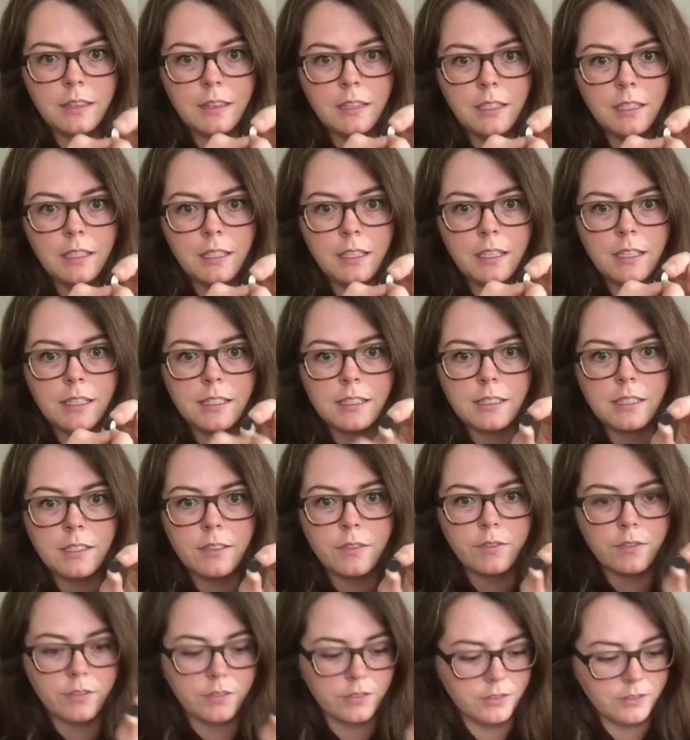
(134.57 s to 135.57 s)
the
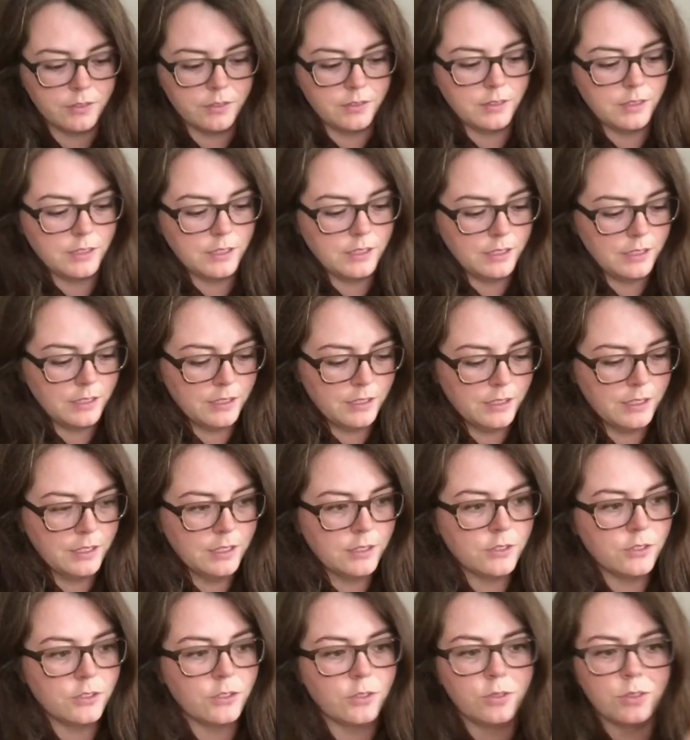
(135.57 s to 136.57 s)
adhesive.
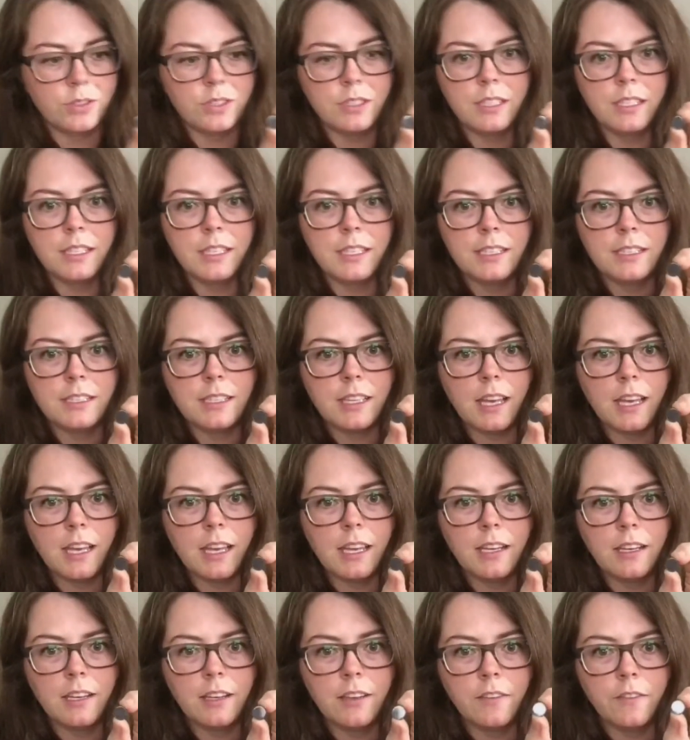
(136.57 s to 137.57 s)
So sticky
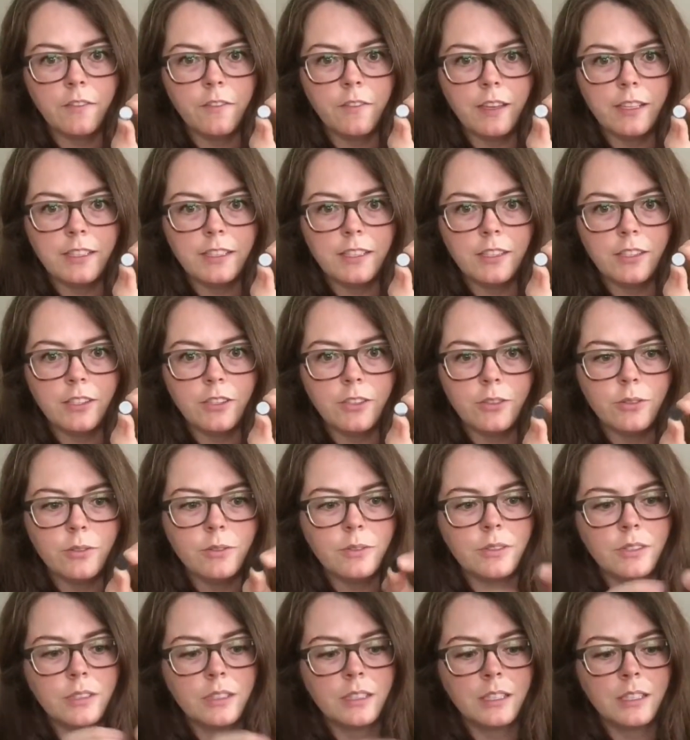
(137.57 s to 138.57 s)
side facing you,